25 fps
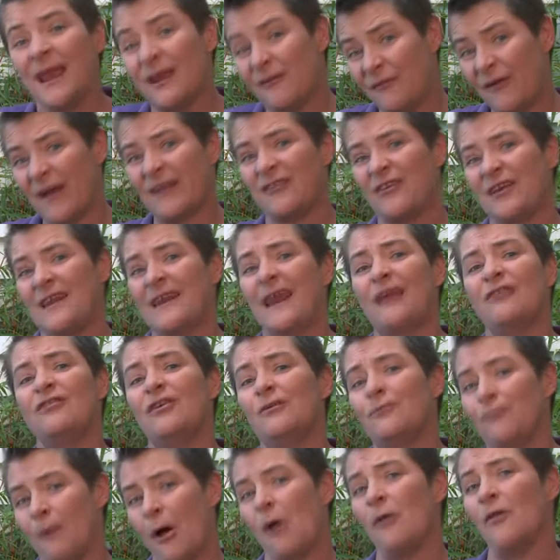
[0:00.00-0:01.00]
In fact, you can
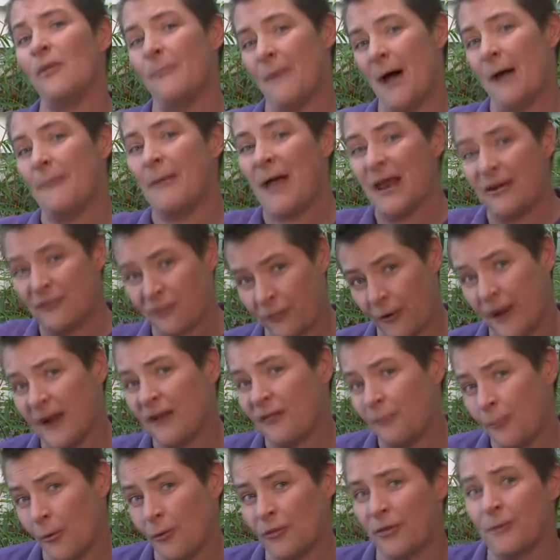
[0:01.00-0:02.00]
actually roll them up and
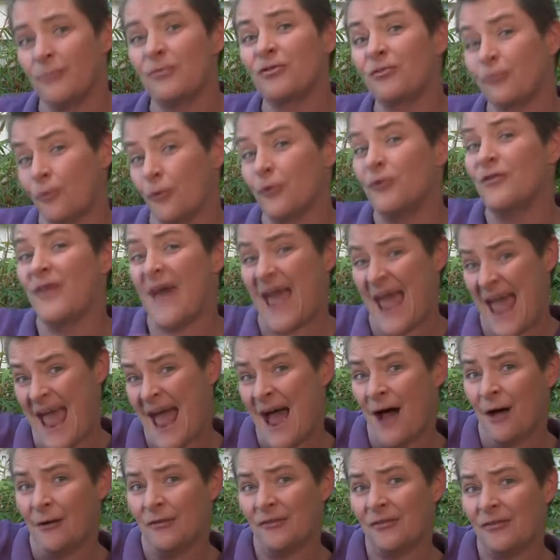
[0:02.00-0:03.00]
transport them through the
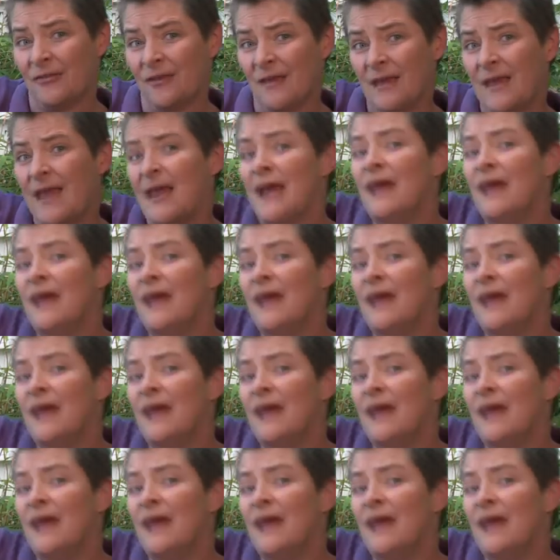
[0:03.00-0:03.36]
house.